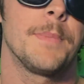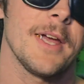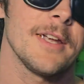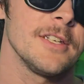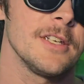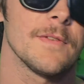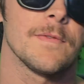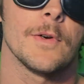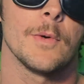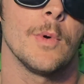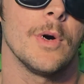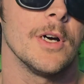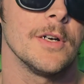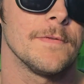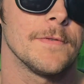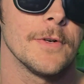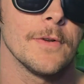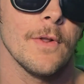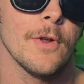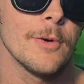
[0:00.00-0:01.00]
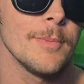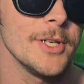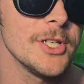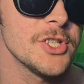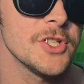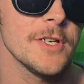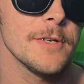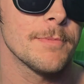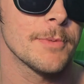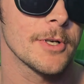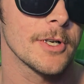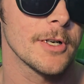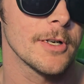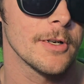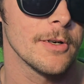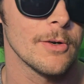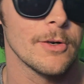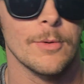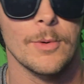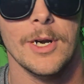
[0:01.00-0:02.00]
pick a different one for a little bit
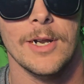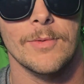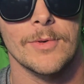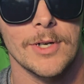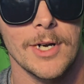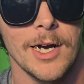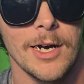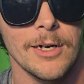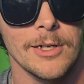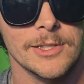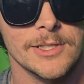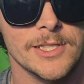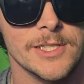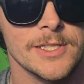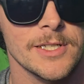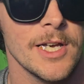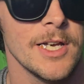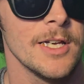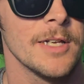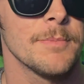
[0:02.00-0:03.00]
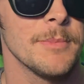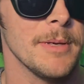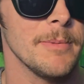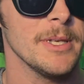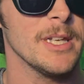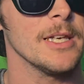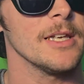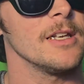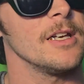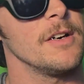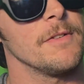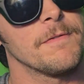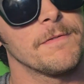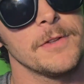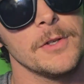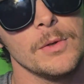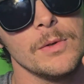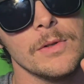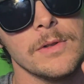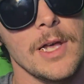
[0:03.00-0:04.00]
cheaper or whatever else. Maybe get a
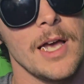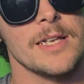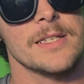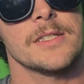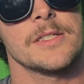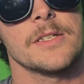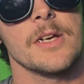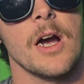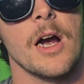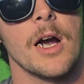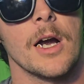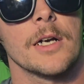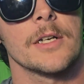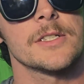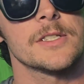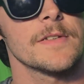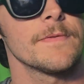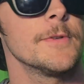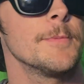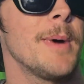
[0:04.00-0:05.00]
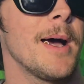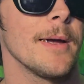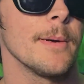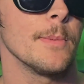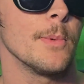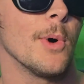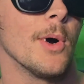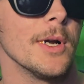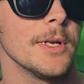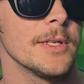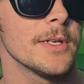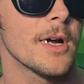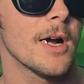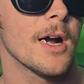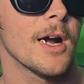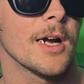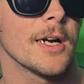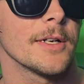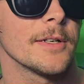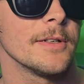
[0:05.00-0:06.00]
few less yards. If you buy 1
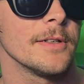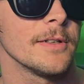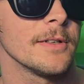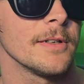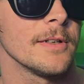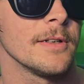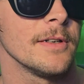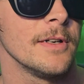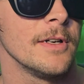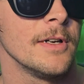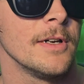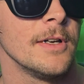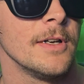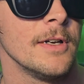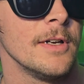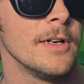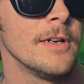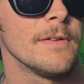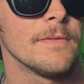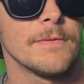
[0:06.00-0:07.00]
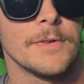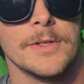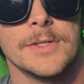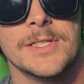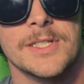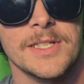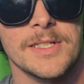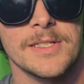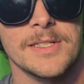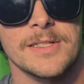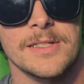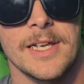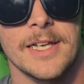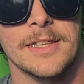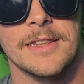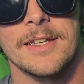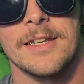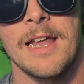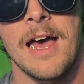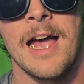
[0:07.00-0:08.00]
yard versus
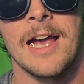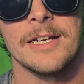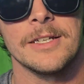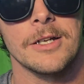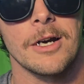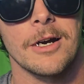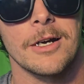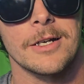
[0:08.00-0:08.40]
like the 9